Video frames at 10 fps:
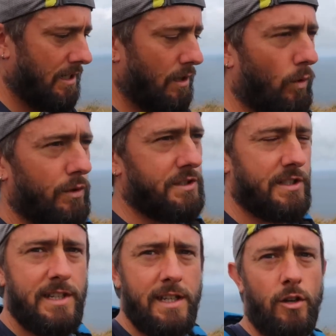he wants to
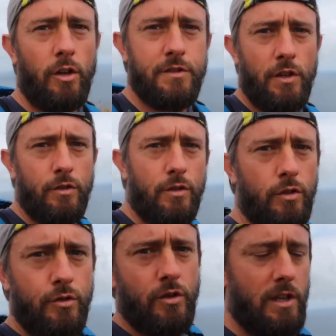see God's own
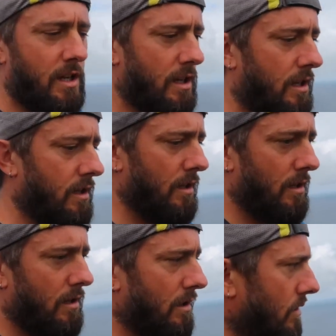country
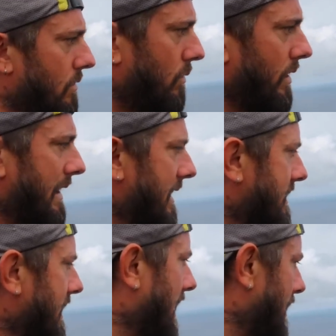one
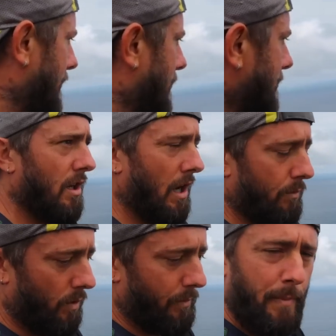last time.
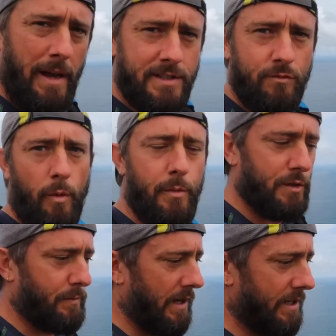And we'll be passing Robin
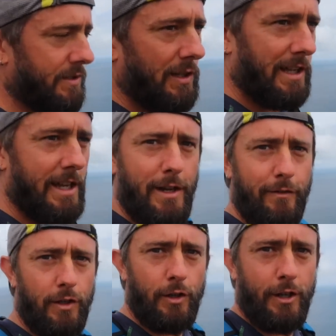Hood's Bay, so I'll let you
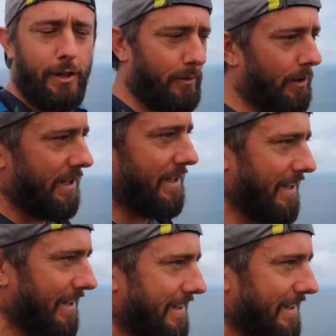have a look at what he